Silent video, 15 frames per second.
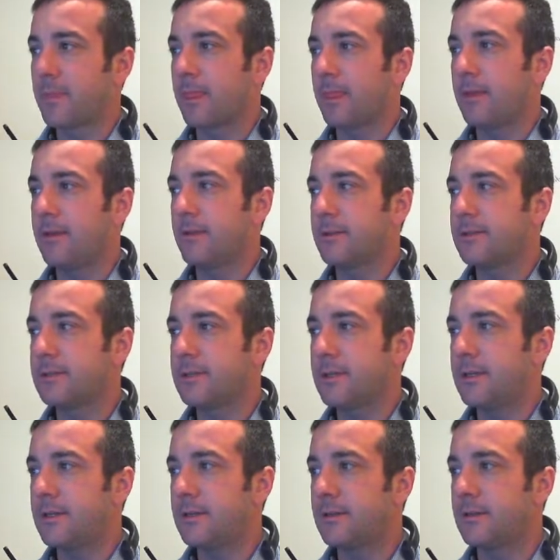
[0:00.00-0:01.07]
And you can
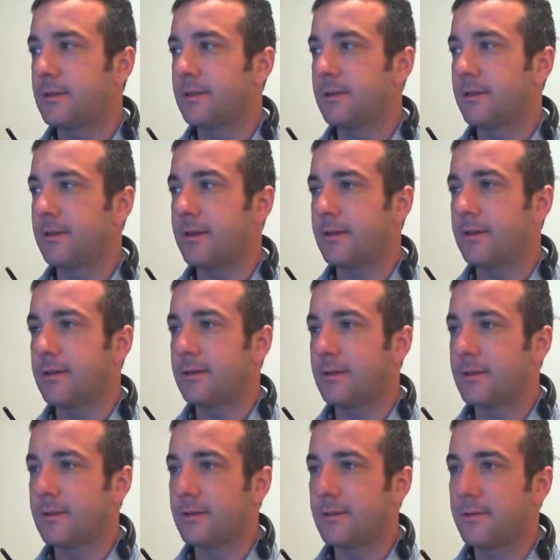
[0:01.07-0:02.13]
see that
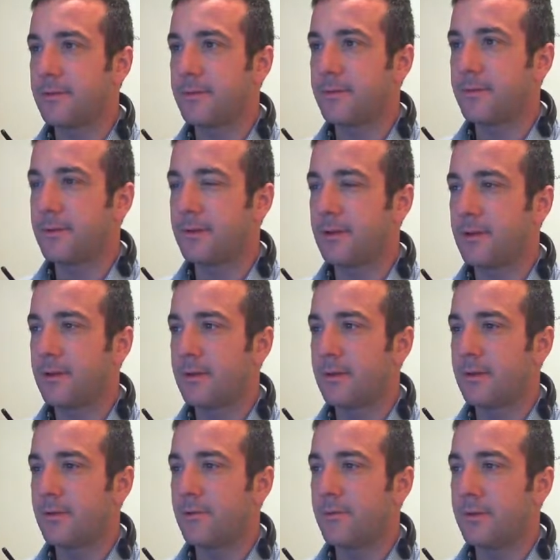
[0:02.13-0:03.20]

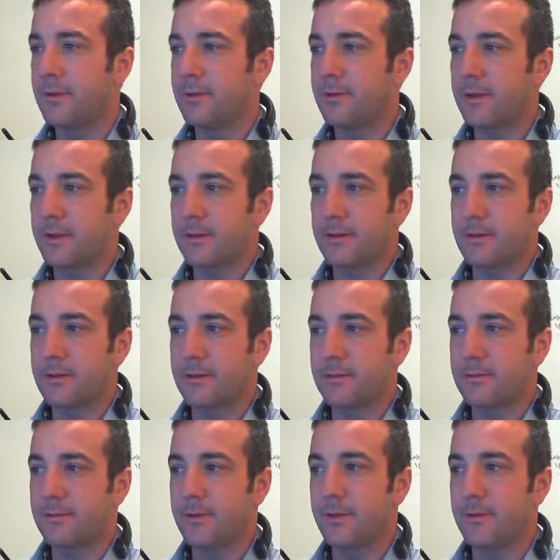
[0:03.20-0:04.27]
when you take a,
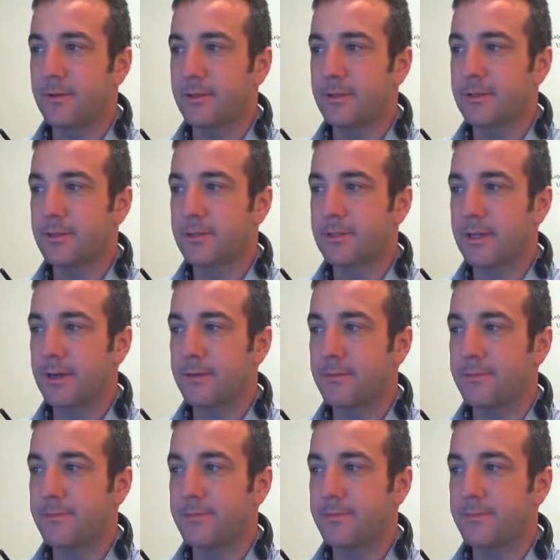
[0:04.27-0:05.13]
when you search there,